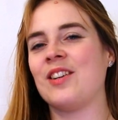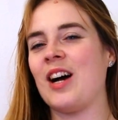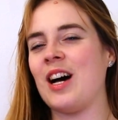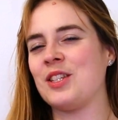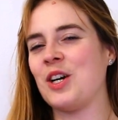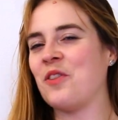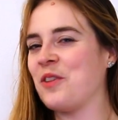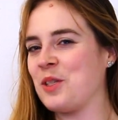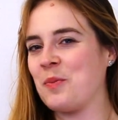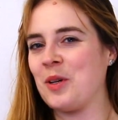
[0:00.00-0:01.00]

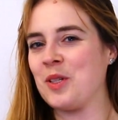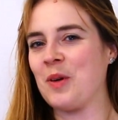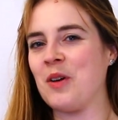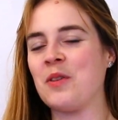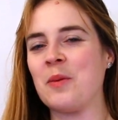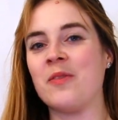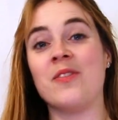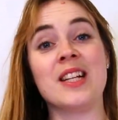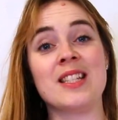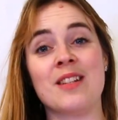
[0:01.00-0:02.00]
crossover sports bra from
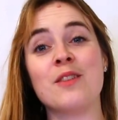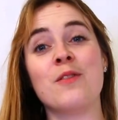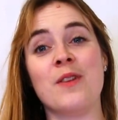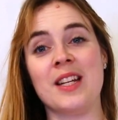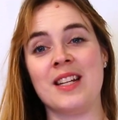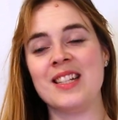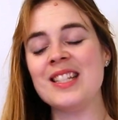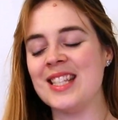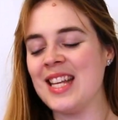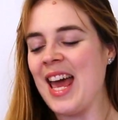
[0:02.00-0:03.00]
Vixn
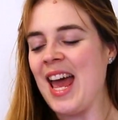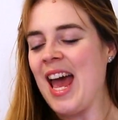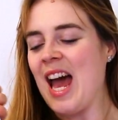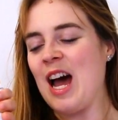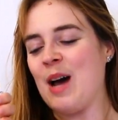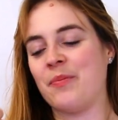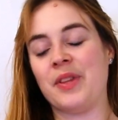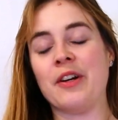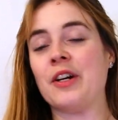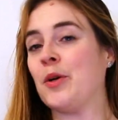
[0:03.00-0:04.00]
Fitness.
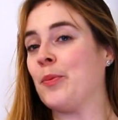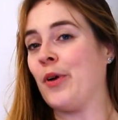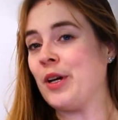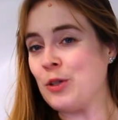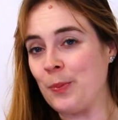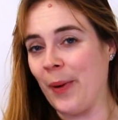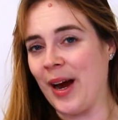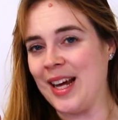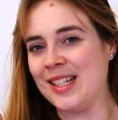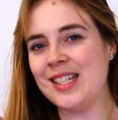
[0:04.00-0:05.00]
They are a British
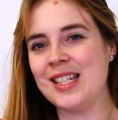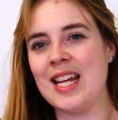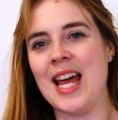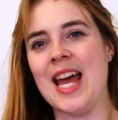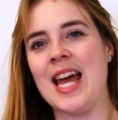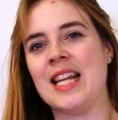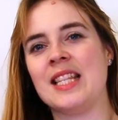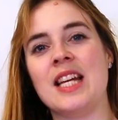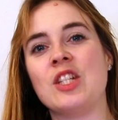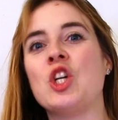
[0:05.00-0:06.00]
brand
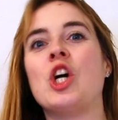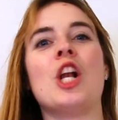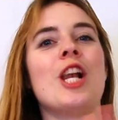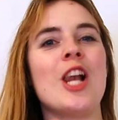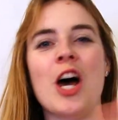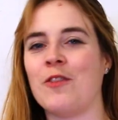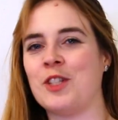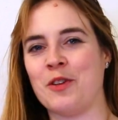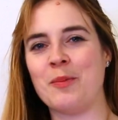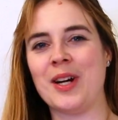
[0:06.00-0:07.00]
and they do a lot of
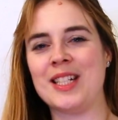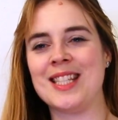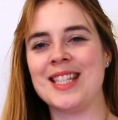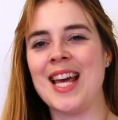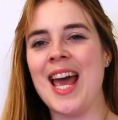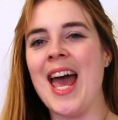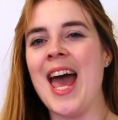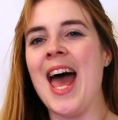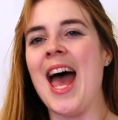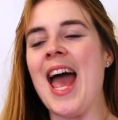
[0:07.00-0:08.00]
different prints.
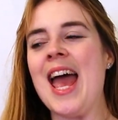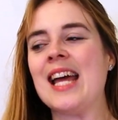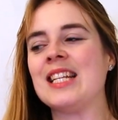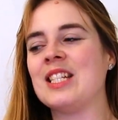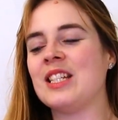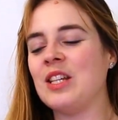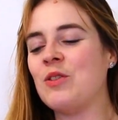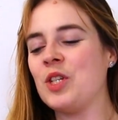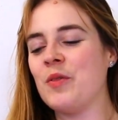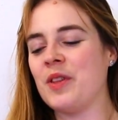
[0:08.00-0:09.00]
And
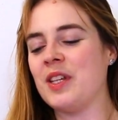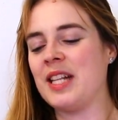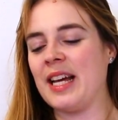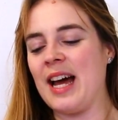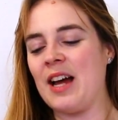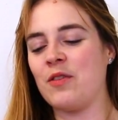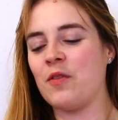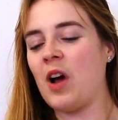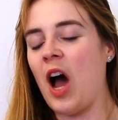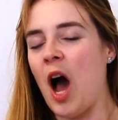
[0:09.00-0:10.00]
usually with these like kind
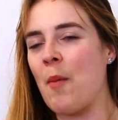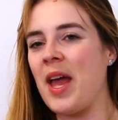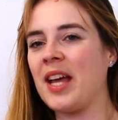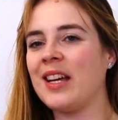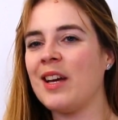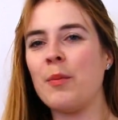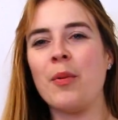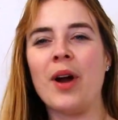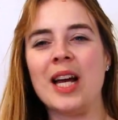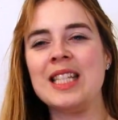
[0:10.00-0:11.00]
of comic
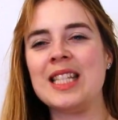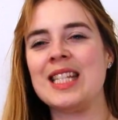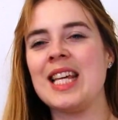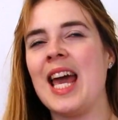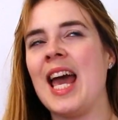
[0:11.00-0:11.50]
prints,